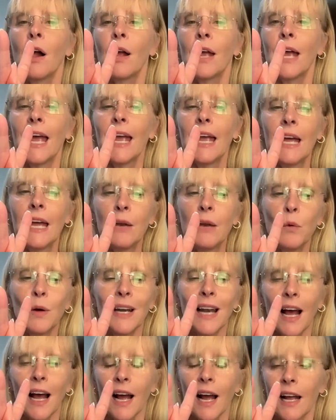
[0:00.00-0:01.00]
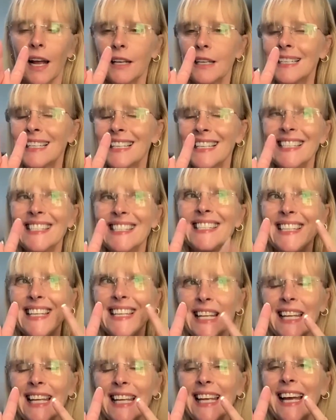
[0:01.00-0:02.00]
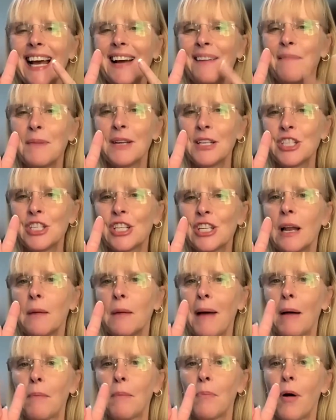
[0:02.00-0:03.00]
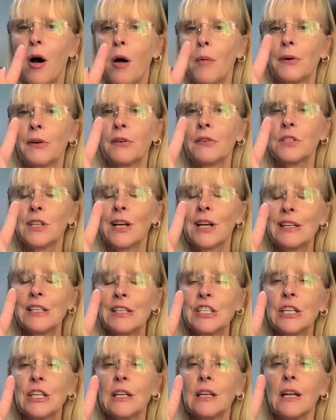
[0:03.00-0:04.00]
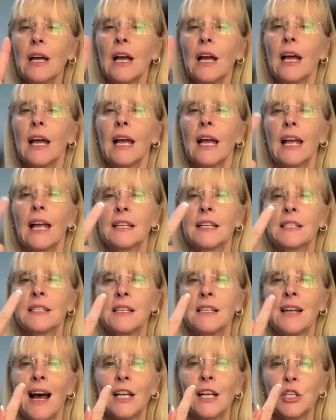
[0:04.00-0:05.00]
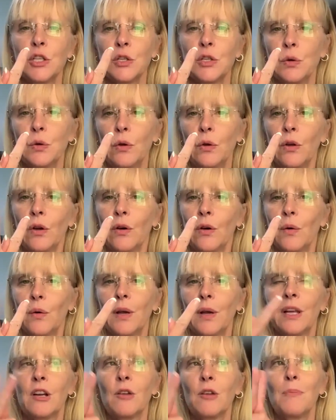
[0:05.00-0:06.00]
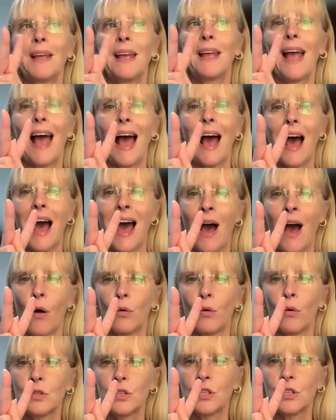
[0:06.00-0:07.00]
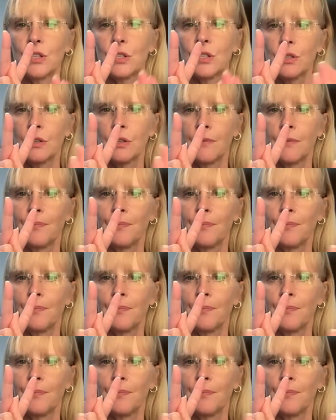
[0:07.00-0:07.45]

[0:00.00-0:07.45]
Okay, and when I did see, I mentioned about palm orientation, it's not to you, it'll be out.